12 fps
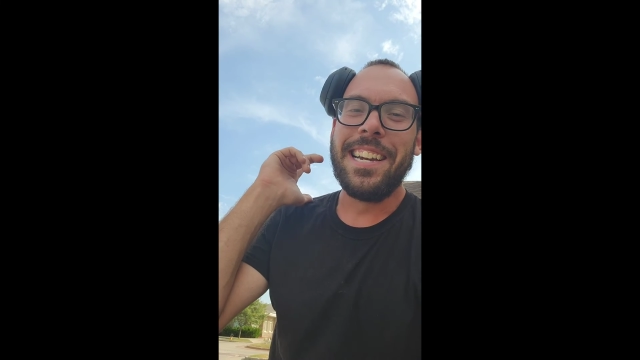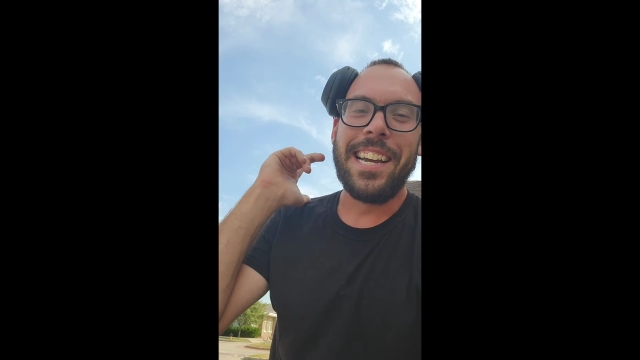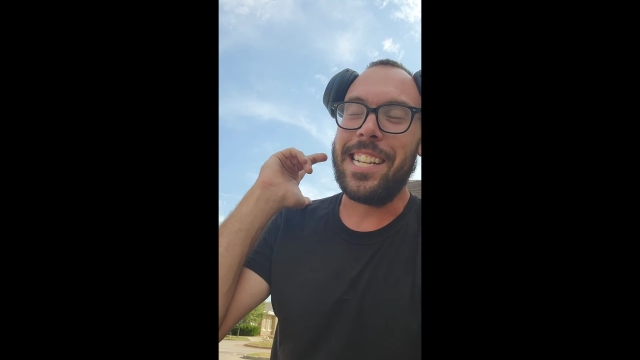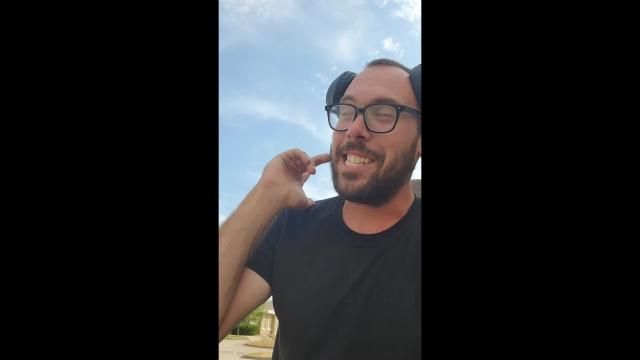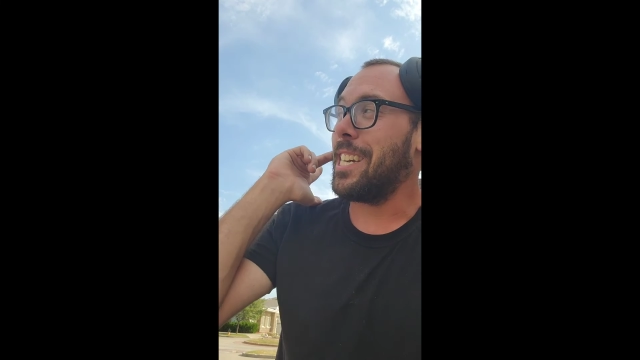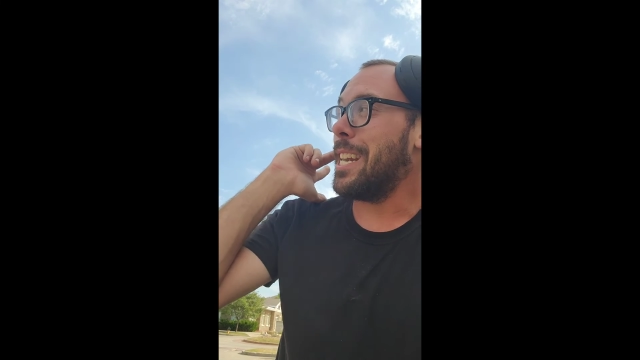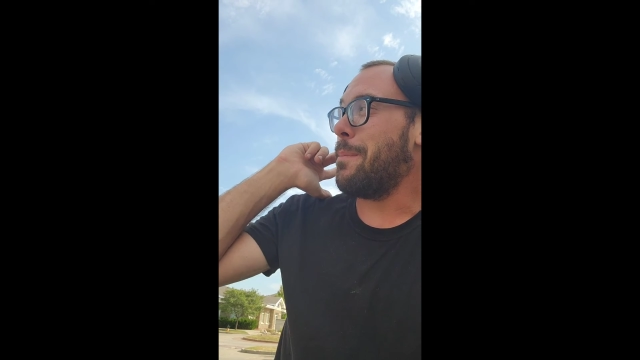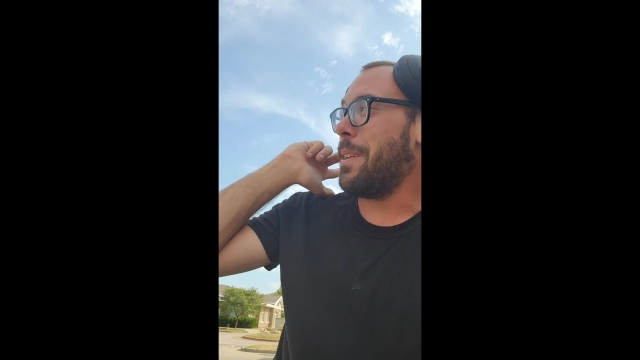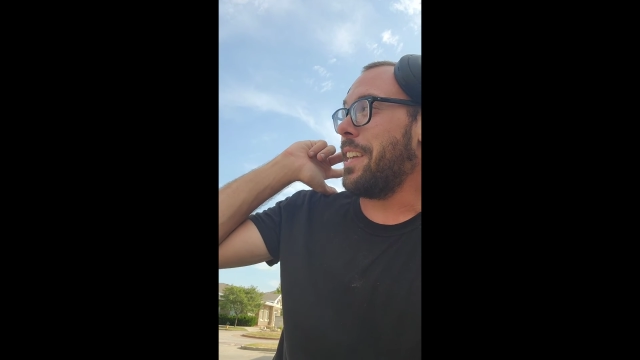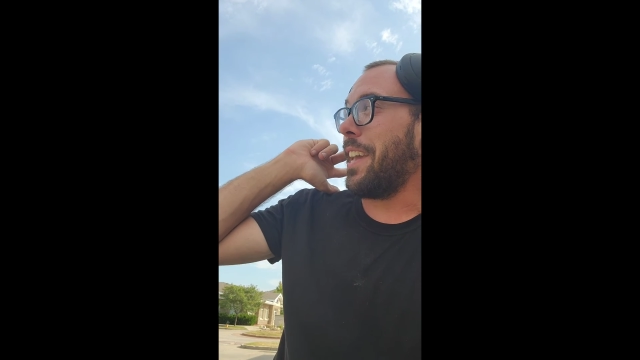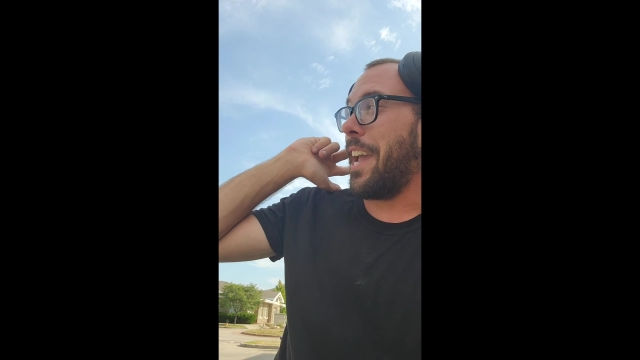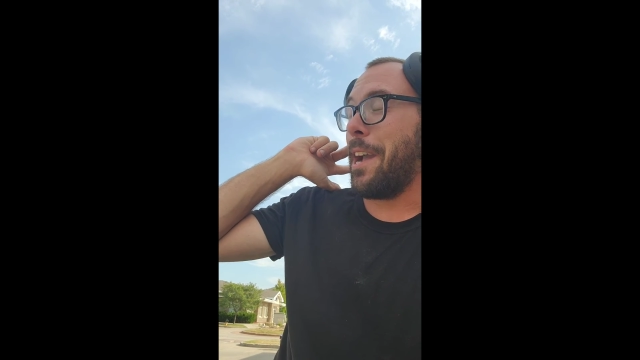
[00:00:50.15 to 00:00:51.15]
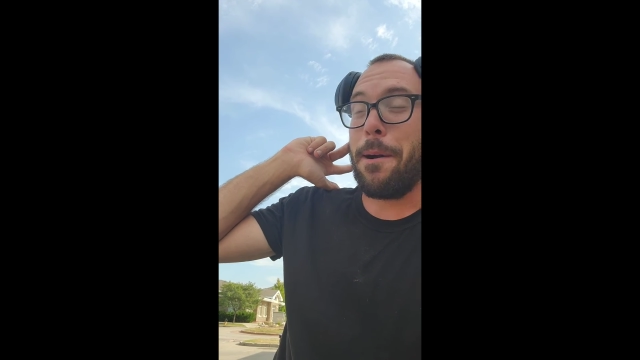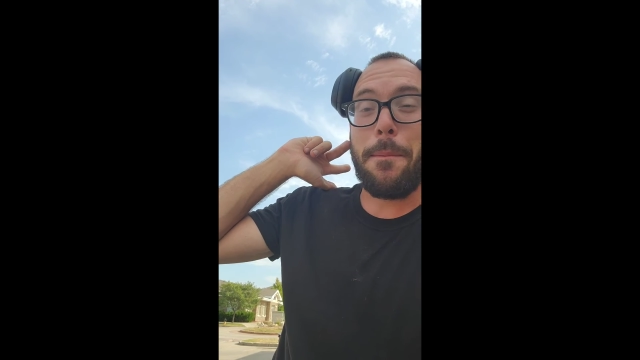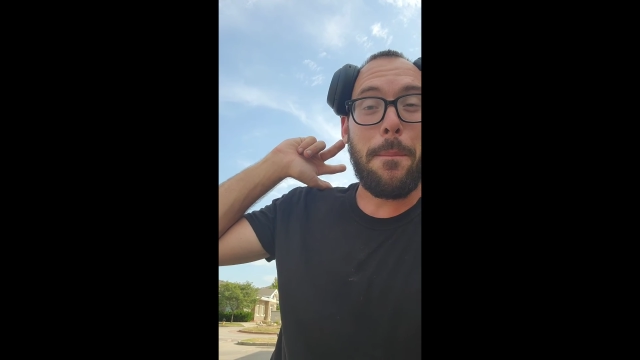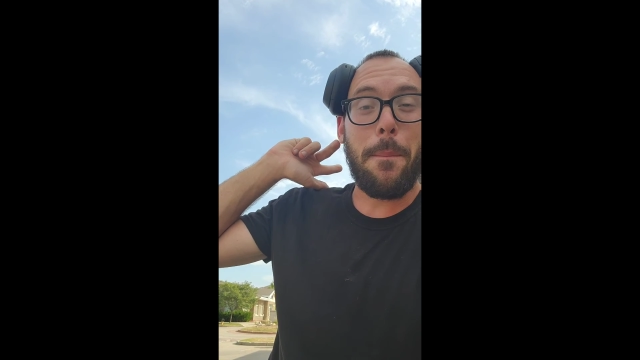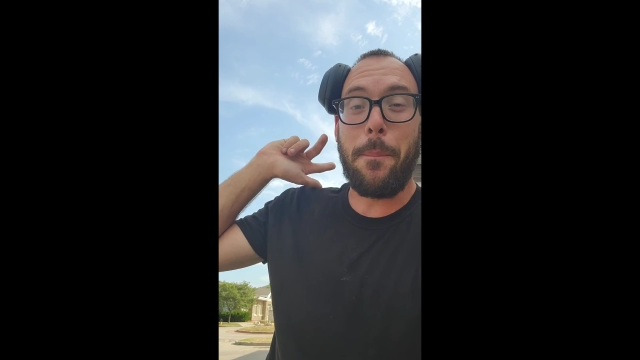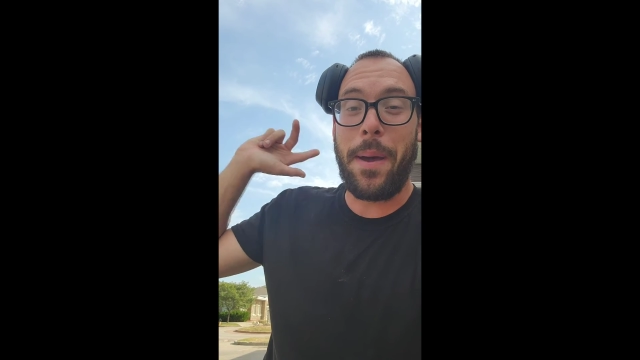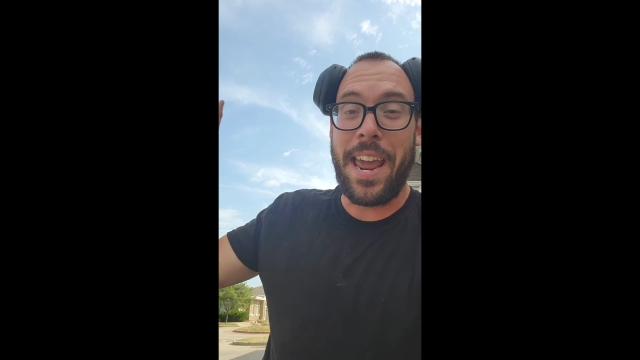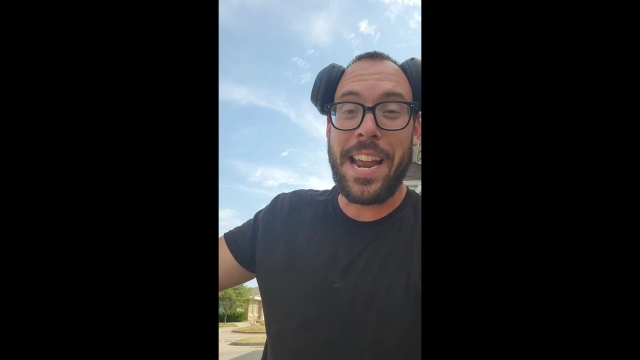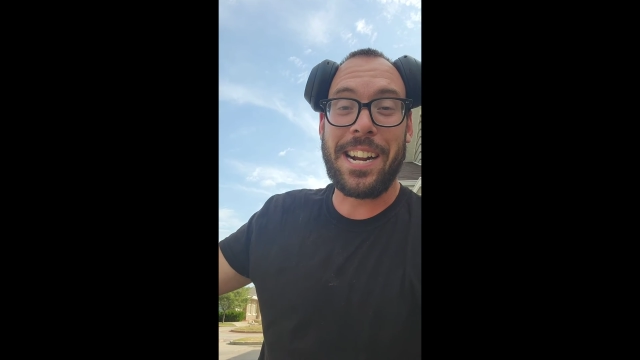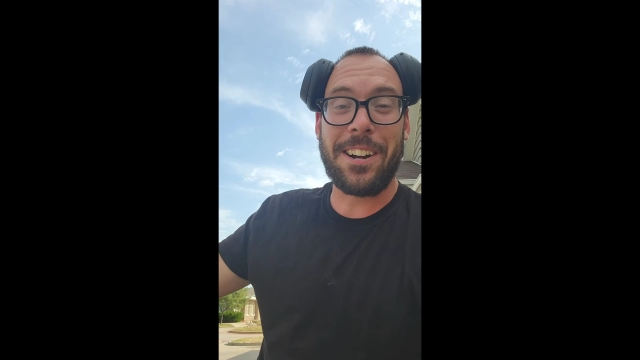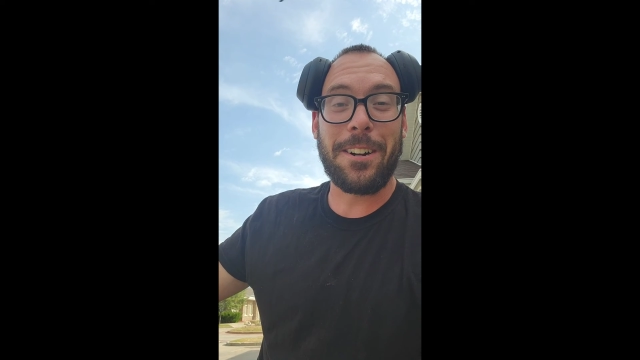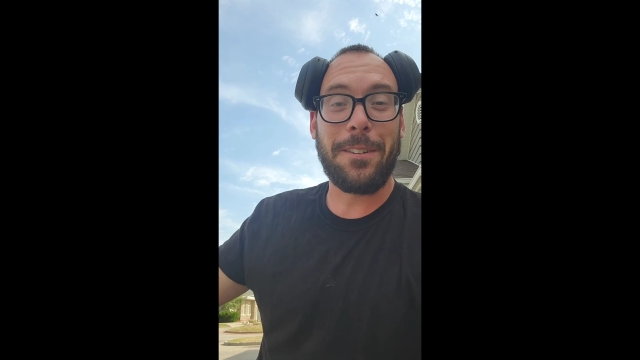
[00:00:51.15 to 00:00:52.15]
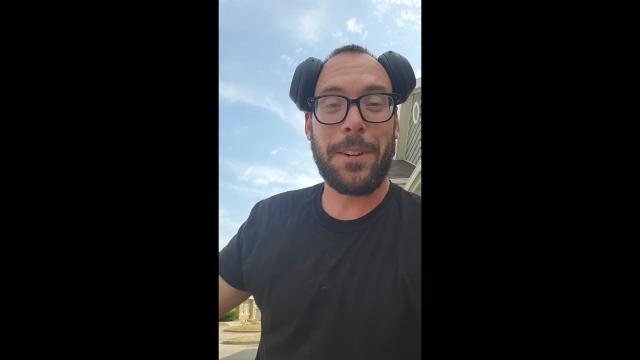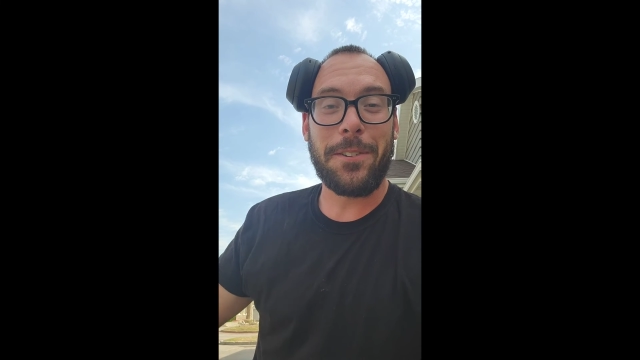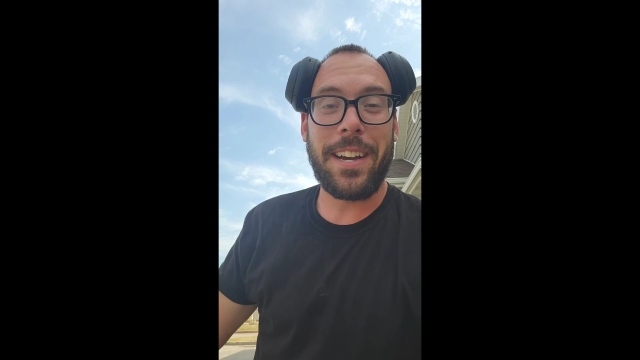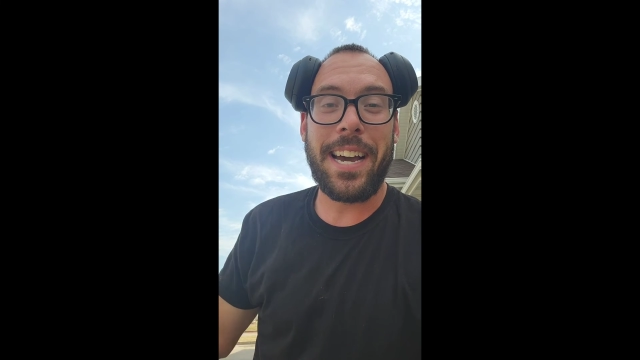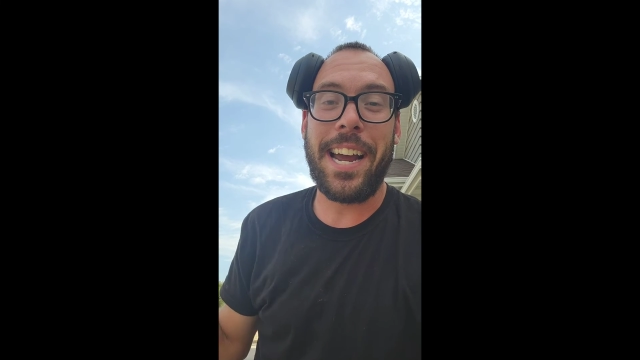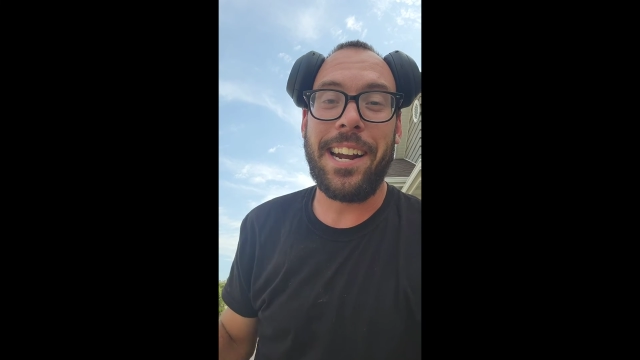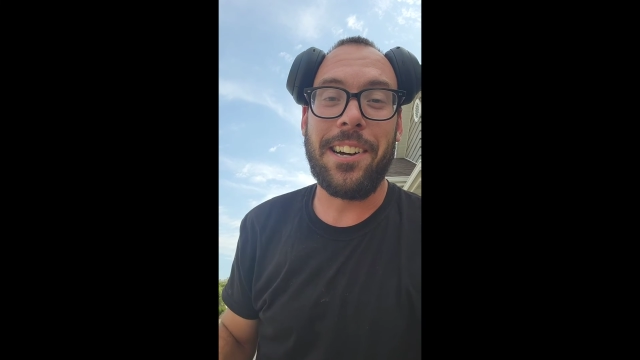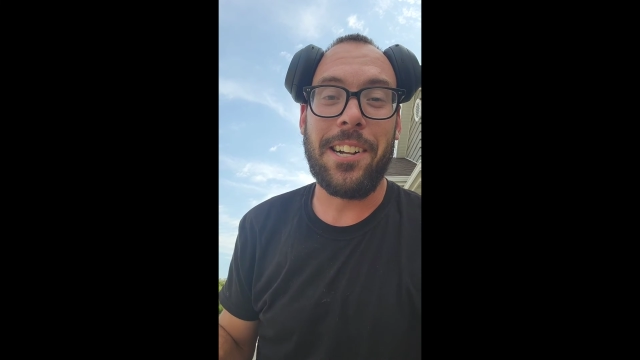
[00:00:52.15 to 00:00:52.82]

It's going to be a banger of a ride